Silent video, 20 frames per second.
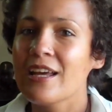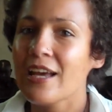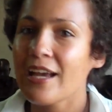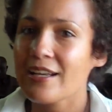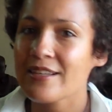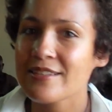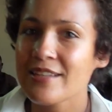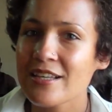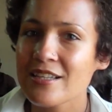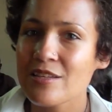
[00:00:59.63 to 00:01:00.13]

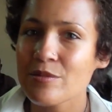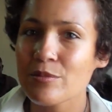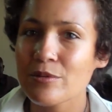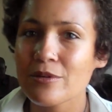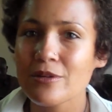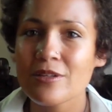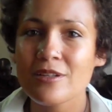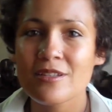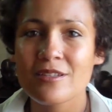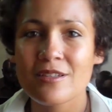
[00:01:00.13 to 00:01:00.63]

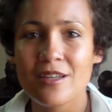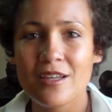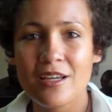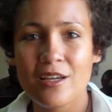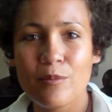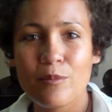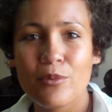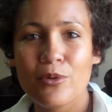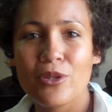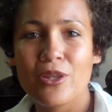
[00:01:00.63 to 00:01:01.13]
accessible so they
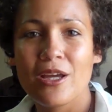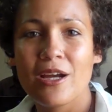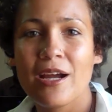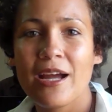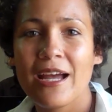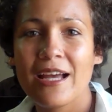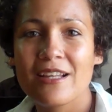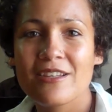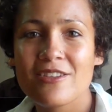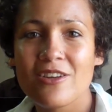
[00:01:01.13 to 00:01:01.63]
can put their
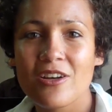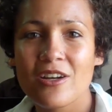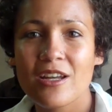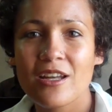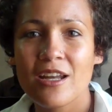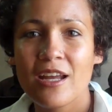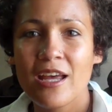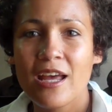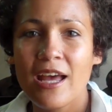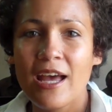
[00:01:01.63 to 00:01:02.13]
hands on it,
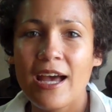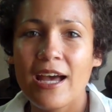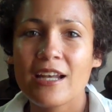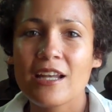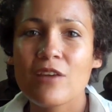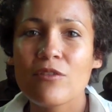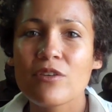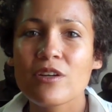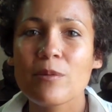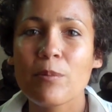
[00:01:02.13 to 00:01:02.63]
and
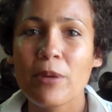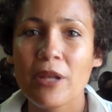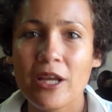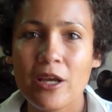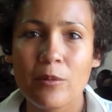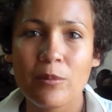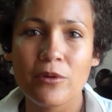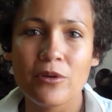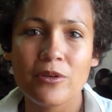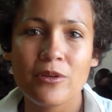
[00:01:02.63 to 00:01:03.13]
even
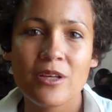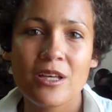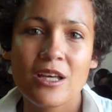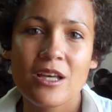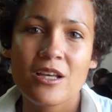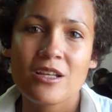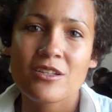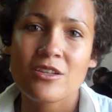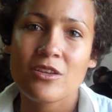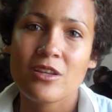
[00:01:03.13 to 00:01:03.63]
applicable
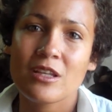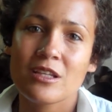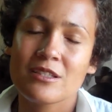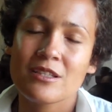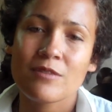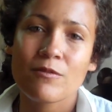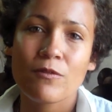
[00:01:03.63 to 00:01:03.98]
so that it's in